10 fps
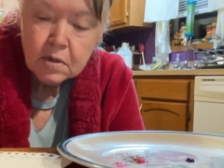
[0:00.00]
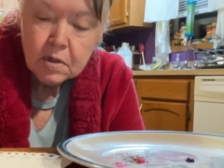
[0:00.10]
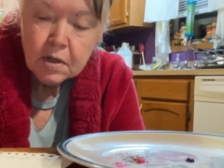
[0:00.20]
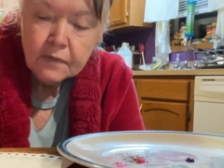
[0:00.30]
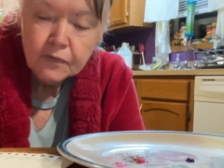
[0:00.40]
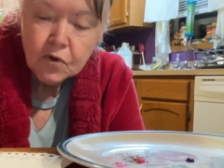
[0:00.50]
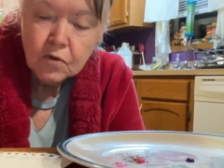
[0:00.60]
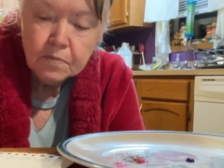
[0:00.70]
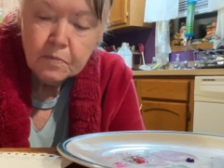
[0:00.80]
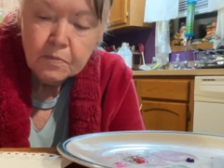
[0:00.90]
if
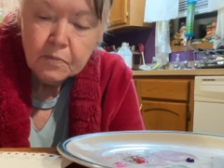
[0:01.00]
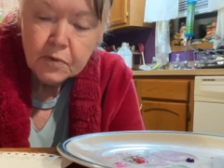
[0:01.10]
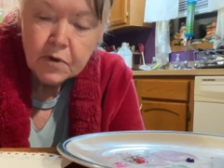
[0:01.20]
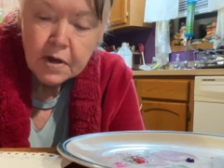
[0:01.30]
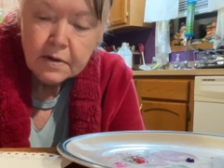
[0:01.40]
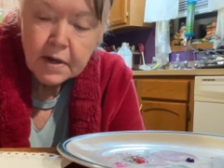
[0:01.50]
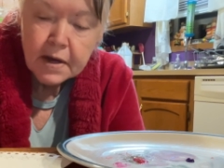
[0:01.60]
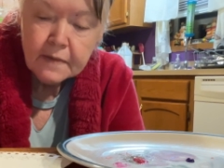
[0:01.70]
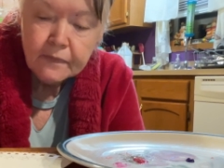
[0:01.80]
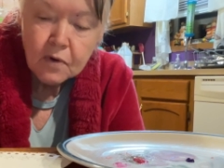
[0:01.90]
you'd done
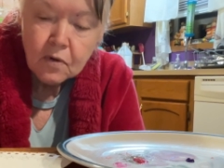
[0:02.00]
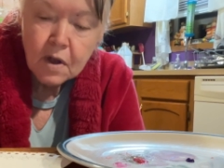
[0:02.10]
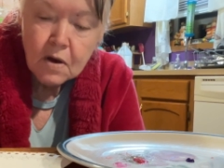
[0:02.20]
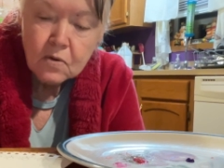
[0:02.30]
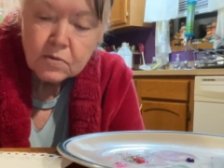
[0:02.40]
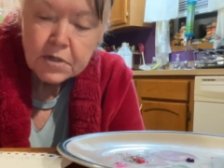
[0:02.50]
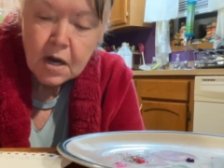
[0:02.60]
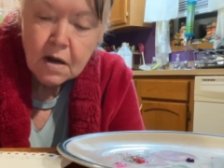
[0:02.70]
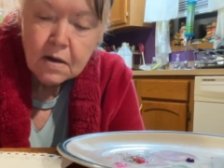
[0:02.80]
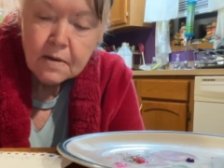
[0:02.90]
that for a long
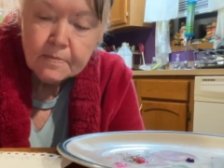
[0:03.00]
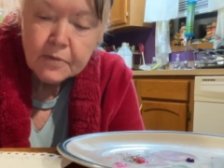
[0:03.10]
time,